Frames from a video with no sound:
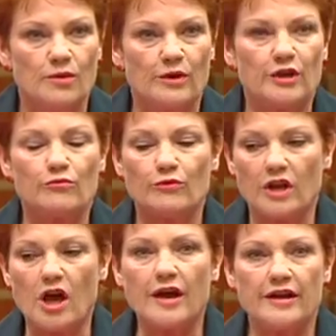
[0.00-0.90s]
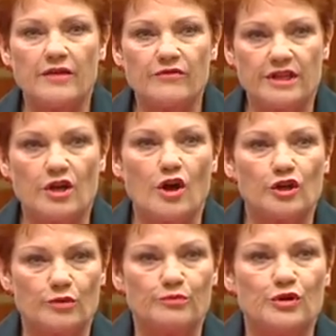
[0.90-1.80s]
We're relying everything on
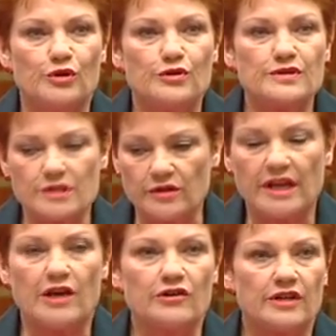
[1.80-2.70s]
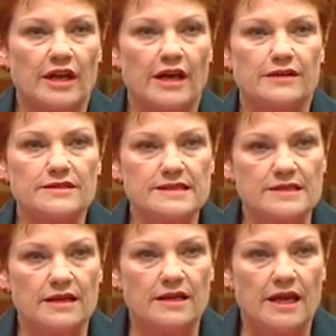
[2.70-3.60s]
computers, on calculators,
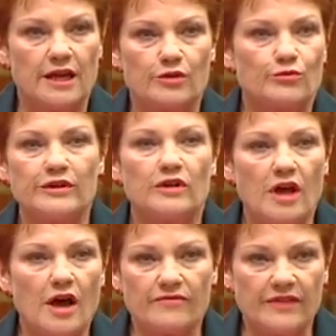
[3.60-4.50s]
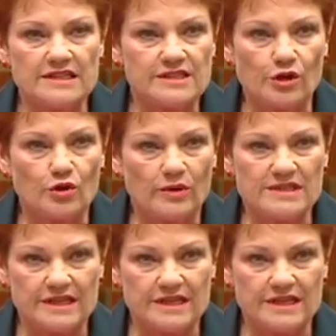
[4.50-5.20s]
and in real life that's not always